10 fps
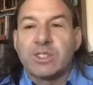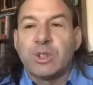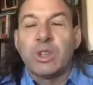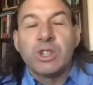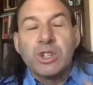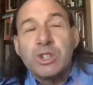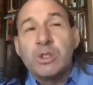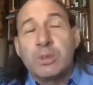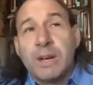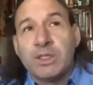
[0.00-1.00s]
So the good
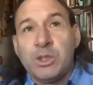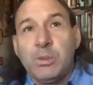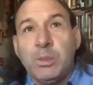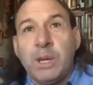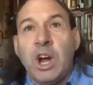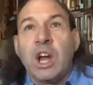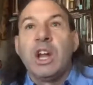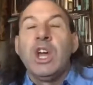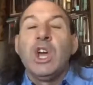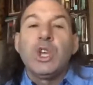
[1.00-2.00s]
news about the UPR,
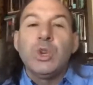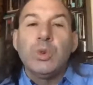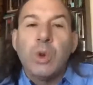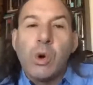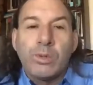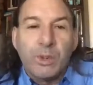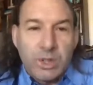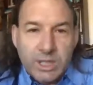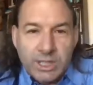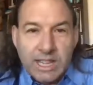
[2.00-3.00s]
you know if you were
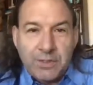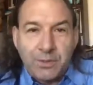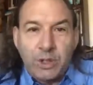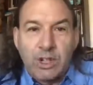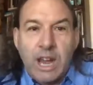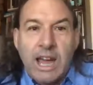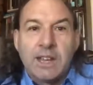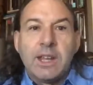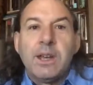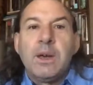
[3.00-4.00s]
successful or not,
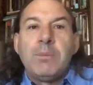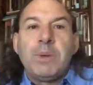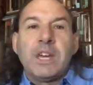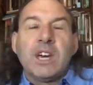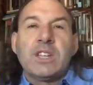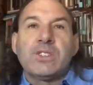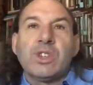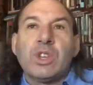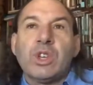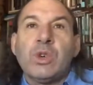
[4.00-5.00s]
because
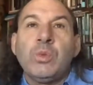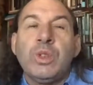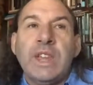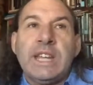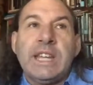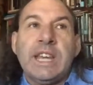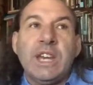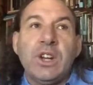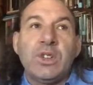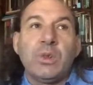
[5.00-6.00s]
you will then
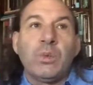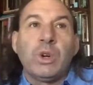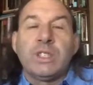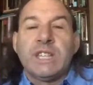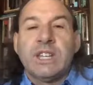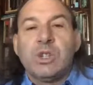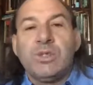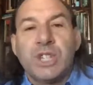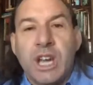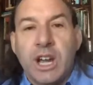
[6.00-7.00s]
hear the words that you've
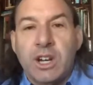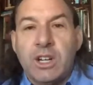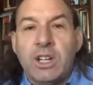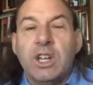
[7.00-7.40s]
shared,